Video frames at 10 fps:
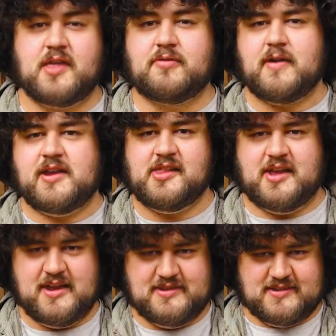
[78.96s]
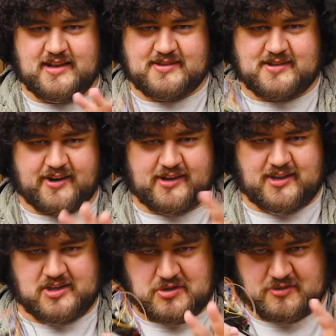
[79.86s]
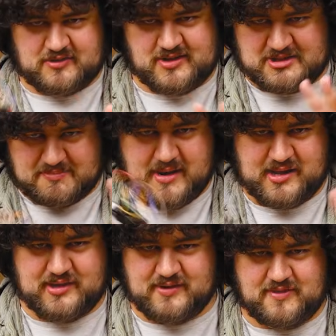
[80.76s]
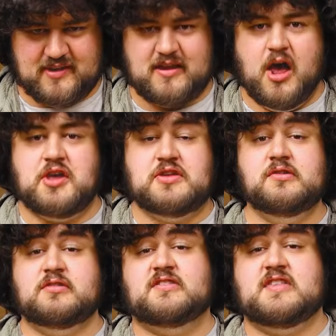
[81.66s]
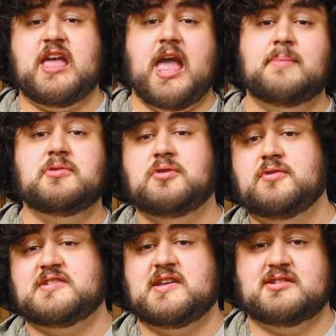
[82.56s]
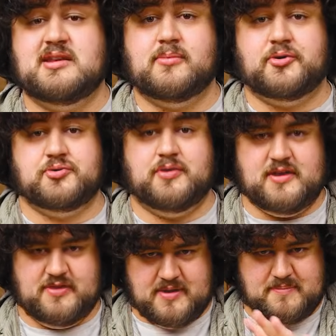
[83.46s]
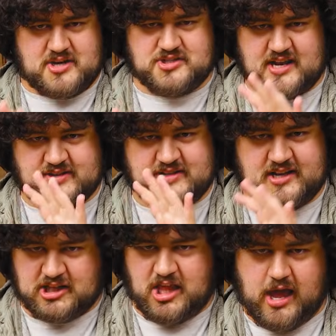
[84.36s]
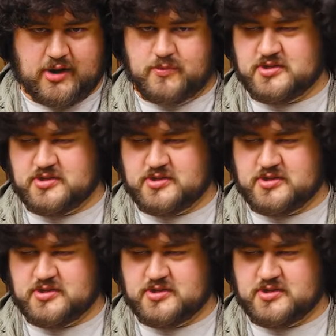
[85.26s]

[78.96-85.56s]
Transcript: Now, the regular internet tunneling usage method of this uses the MQTT module in the Meshtastic client,